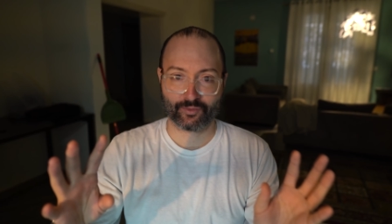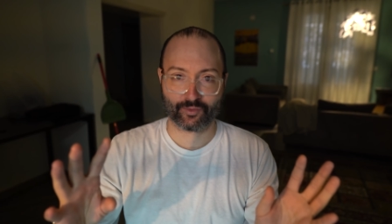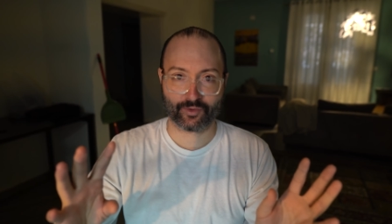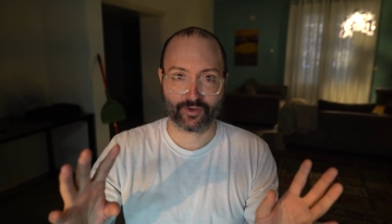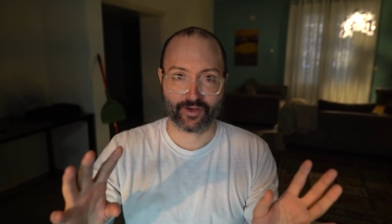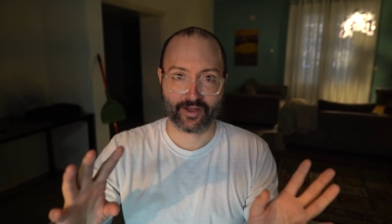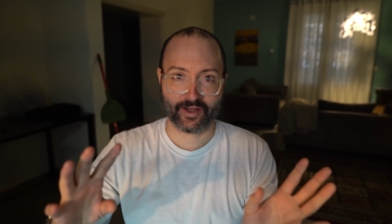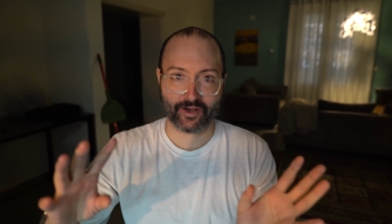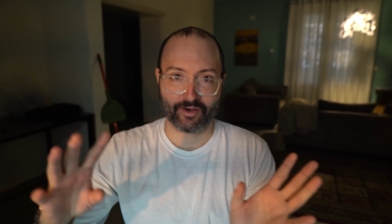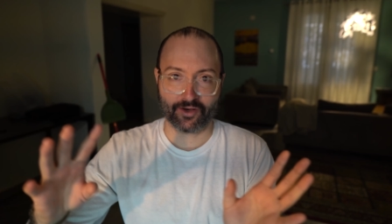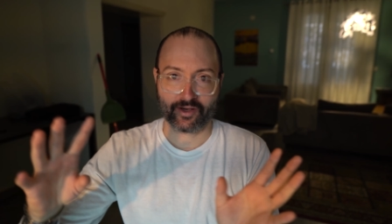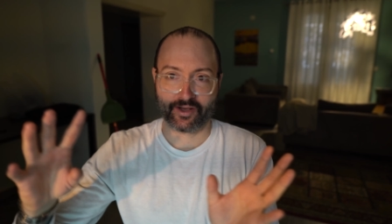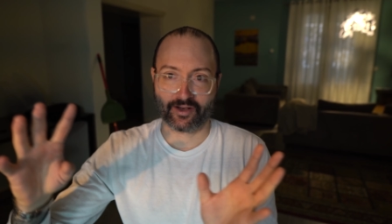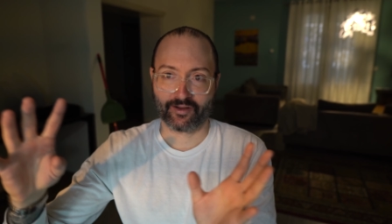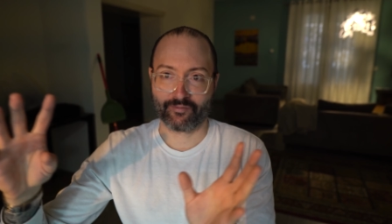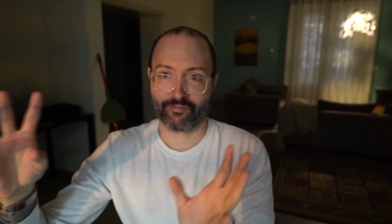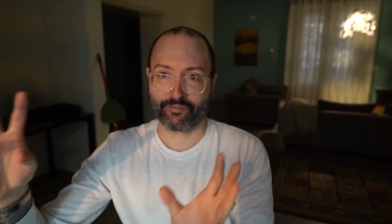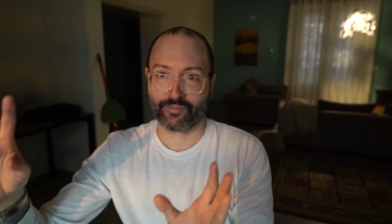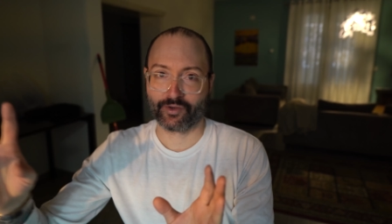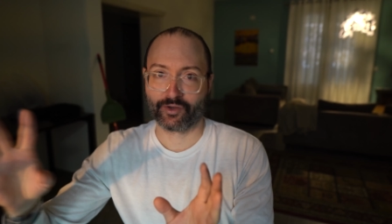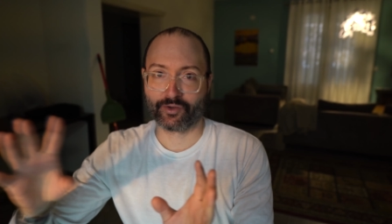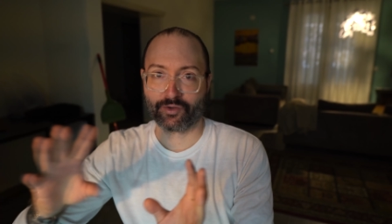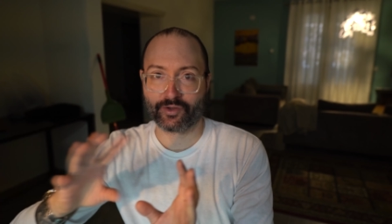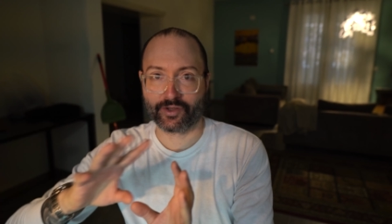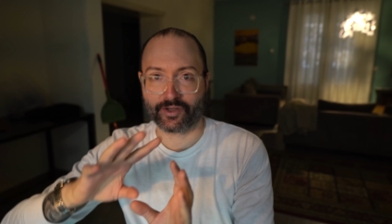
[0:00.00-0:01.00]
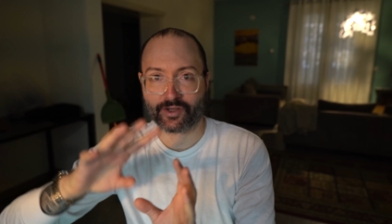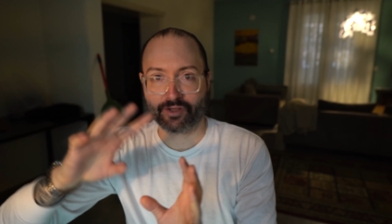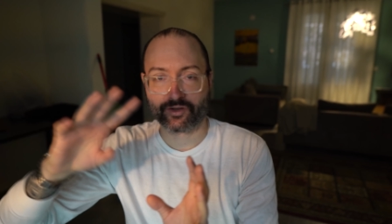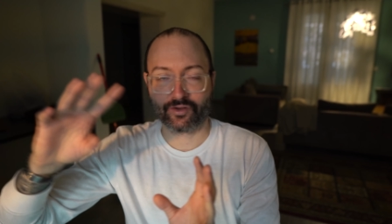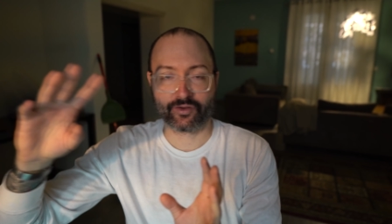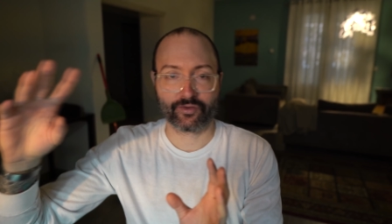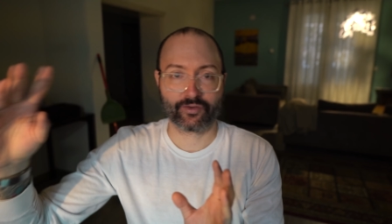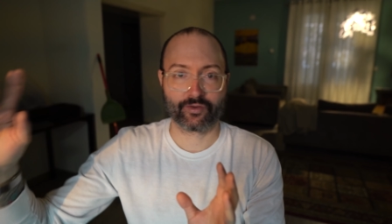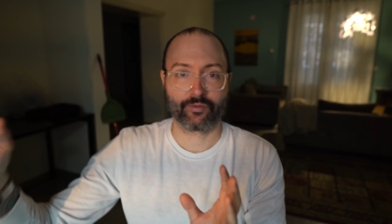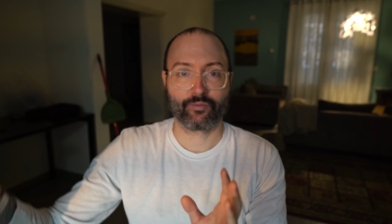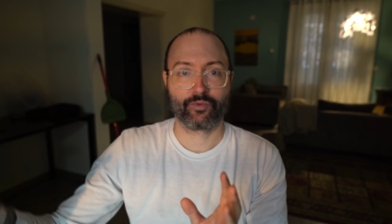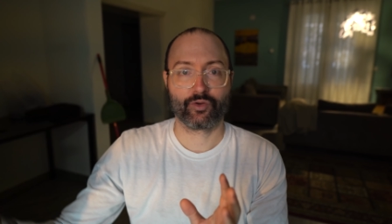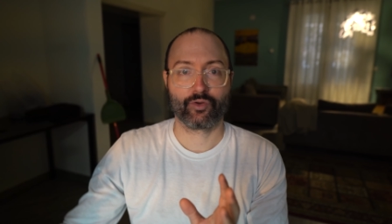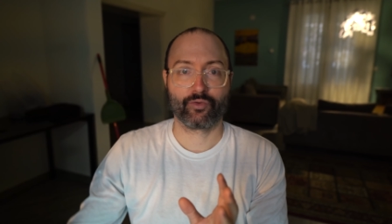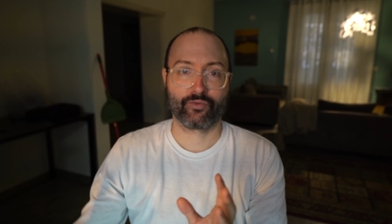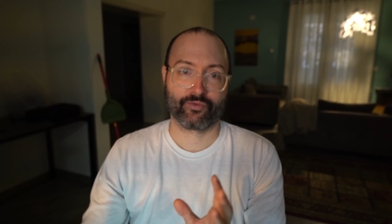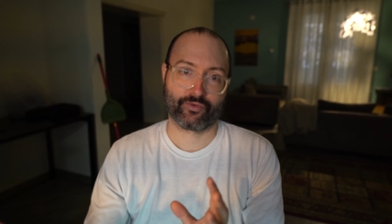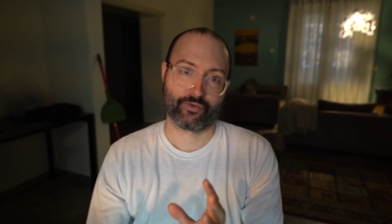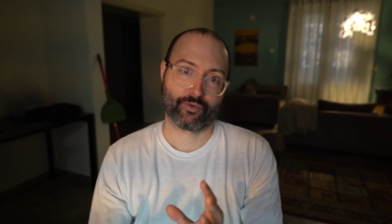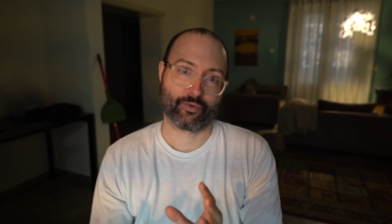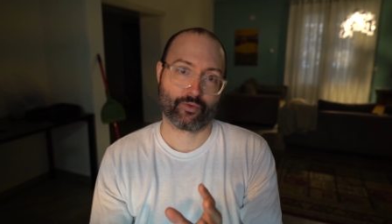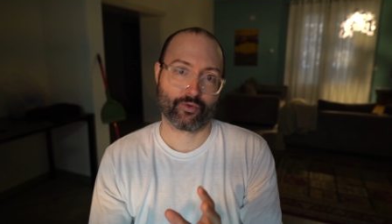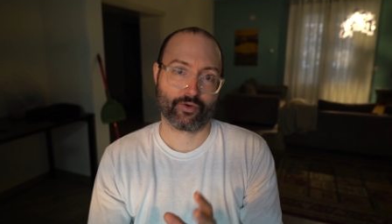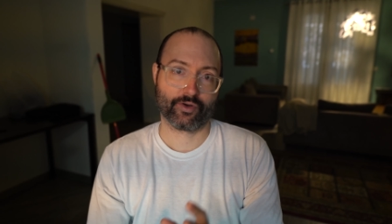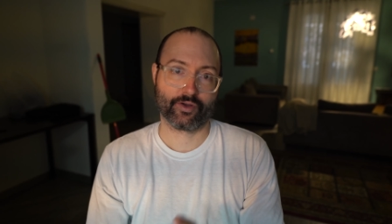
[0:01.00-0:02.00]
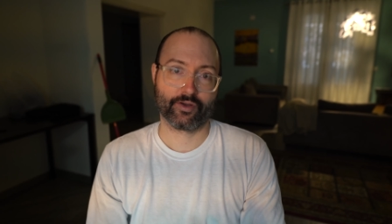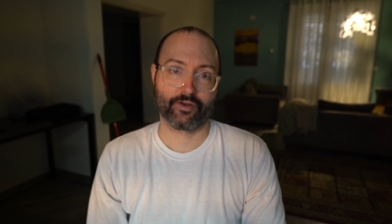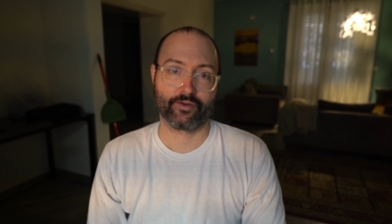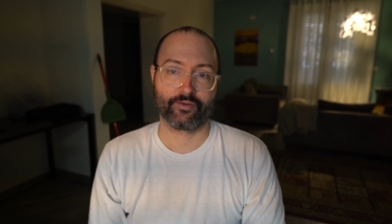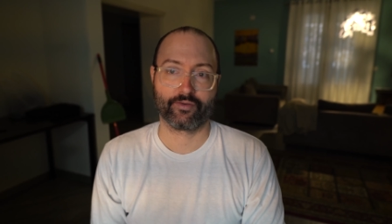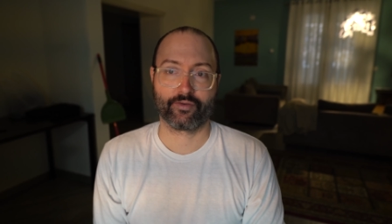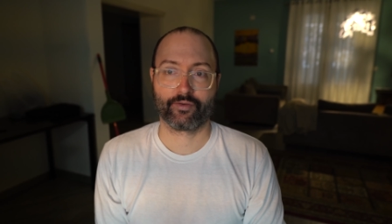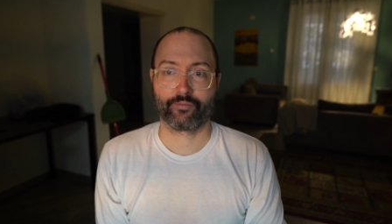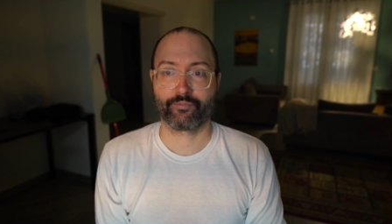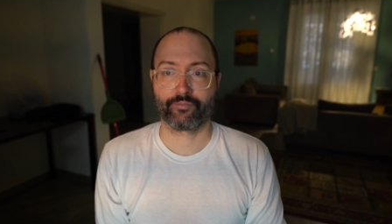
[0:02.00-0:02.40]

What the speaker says: we're now kind of building into some new stories.